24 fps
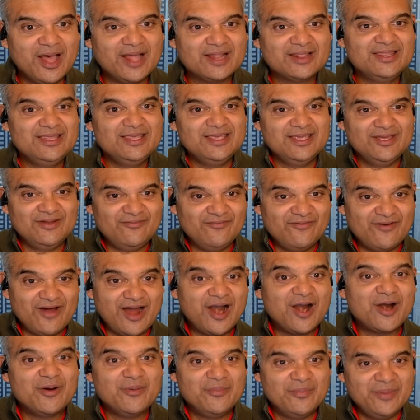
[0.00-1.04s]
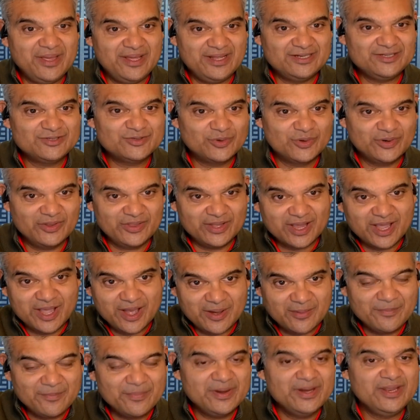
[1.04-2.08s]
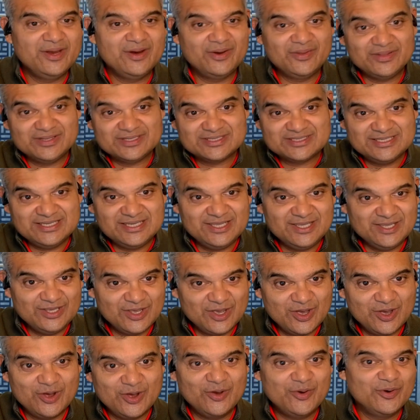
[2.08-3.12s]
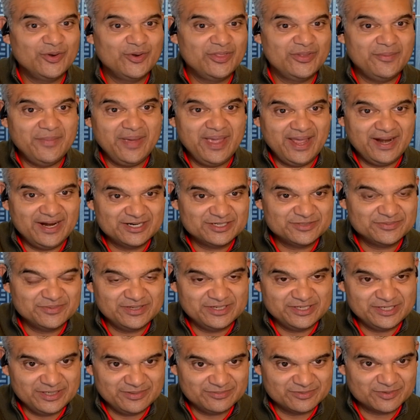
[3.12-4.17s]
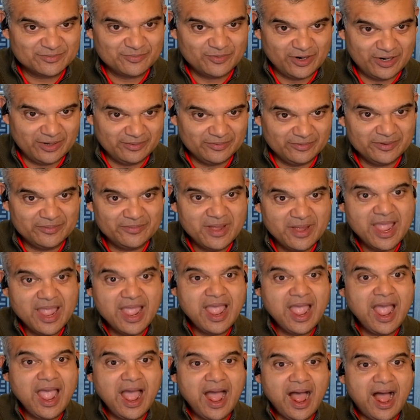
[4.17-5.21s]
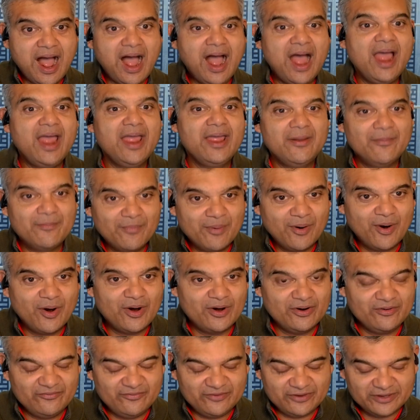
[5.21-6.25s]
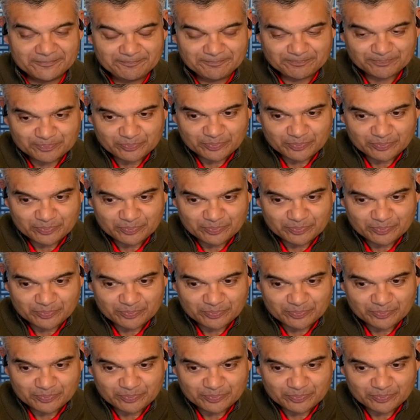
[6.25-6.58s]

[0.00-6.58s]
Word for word: not the environment or the company or the CEO or the management team's problem. I am part of it.